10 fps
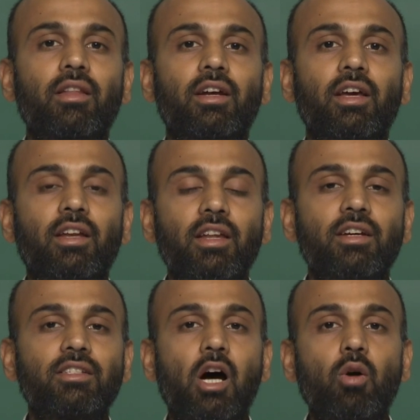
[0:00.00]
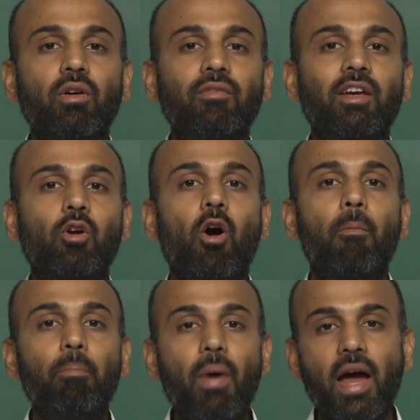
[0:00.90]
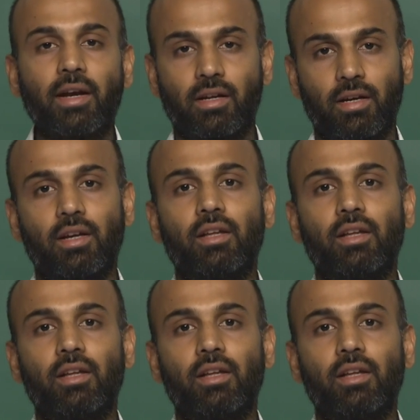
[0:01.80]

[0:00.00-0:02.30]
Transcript: the techniques, how can we combat